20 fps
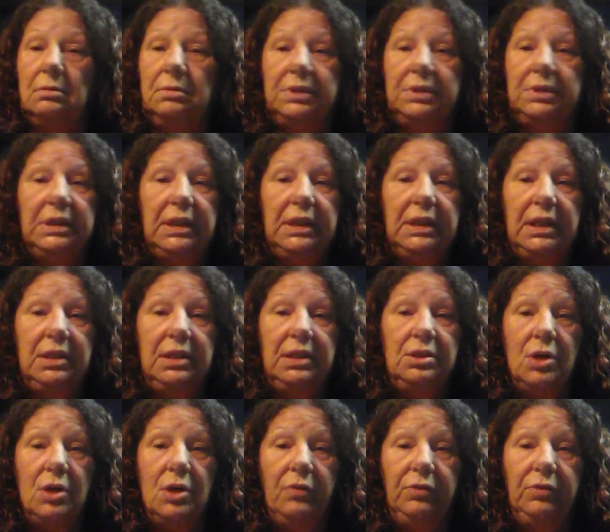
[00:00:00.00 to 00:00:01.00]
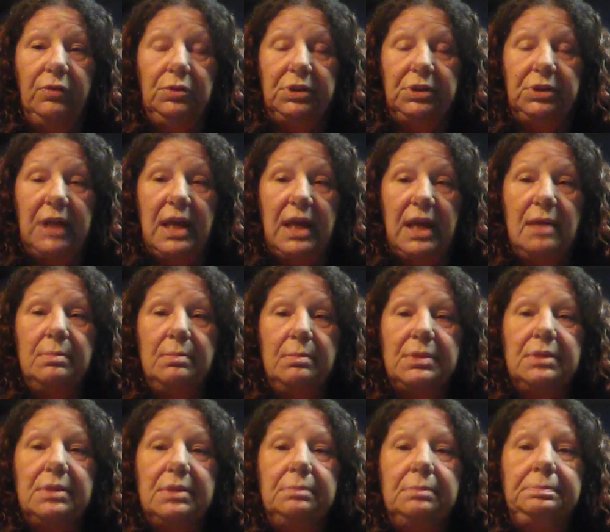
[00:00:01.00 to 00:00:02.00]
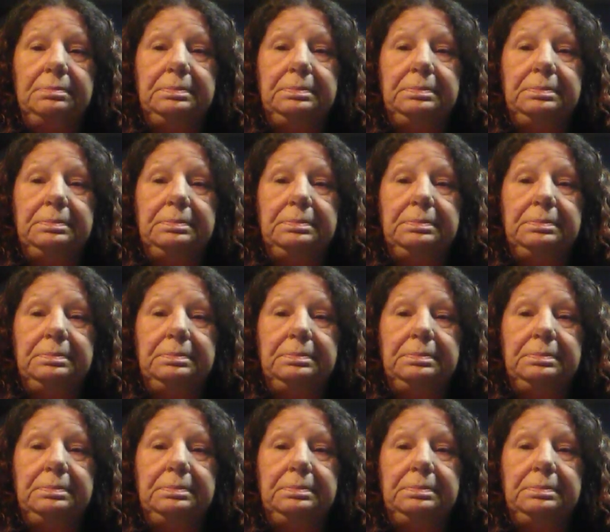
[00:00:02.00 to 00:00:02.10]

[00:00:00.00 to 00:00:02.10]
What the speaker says: didn't get no food stamps,